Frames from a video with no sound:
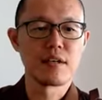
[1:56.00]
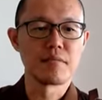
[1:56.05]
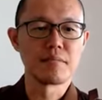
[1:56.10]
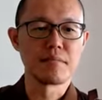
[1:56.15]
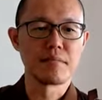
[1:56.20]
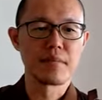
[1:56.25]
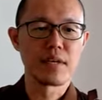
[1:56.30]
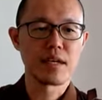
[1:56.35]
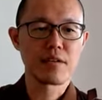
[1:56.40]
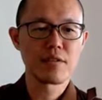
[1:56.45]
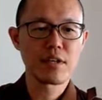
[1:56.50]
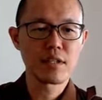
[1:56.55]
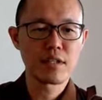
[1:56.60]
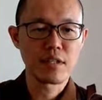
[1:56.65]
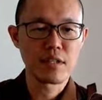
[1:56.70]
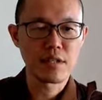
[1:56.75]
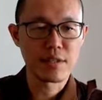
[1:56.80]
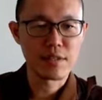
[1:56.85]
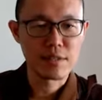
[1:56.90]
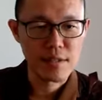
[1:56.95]

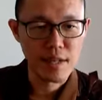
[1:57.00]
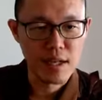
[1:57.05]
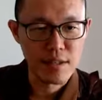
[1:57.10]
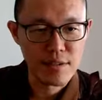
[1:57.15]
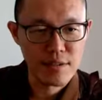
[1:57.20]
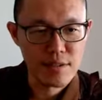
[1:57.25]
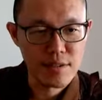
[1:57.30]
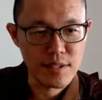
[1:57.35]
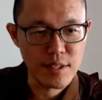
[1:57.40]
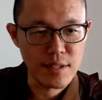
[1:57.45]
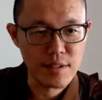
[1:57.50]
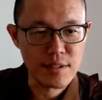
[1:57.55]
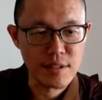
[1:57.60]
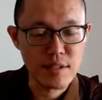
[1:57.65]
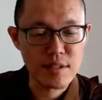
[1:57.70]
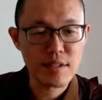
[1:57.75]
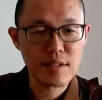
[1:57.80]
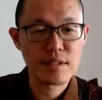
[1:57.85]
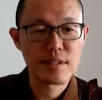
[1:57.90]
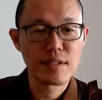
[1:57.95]
Everything is
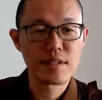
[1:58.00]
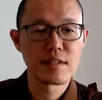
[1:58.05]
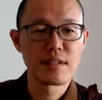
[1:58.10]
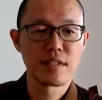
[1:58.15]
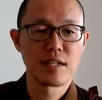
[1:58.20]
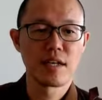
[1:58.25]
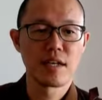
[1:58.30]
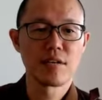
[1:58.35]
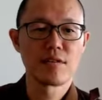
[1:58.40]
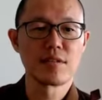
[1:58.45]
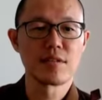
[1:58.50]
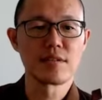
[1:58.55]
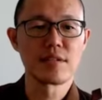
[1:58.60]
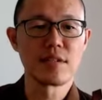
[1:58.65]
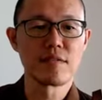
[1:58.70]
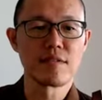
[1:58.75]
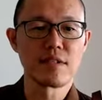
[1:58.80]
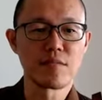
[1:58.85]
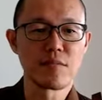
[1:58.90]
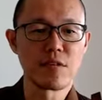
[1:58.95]
uncertain. Now it's
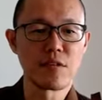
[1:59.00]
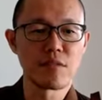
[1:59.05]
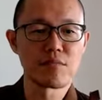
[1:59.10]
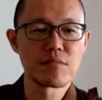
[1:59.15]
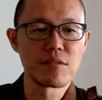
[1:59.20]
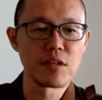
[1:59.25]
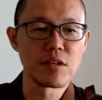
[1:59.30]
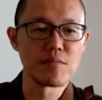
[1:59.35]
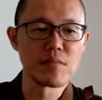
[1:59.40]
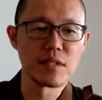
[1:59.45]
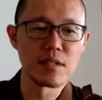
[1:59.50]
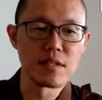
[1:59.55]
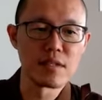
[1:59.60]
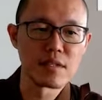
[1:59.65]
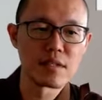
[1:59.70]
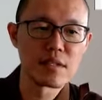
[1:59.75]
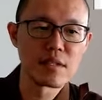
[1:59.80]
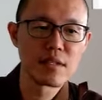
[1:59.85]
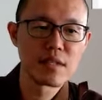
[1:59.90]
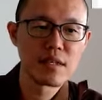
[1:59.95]
even more prominent.
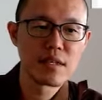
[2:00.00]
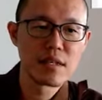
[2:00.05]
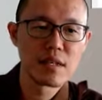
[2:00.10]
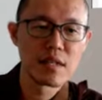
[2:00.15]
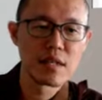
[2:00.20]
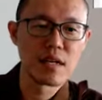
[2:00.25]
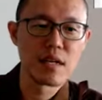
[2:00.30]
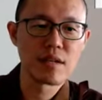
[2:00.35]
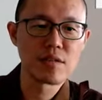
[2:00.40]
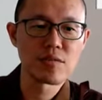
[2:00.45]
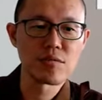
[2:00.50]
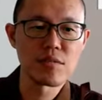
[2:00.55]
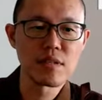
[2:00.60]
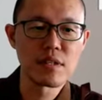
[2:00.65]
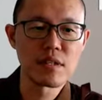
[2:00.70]
How do we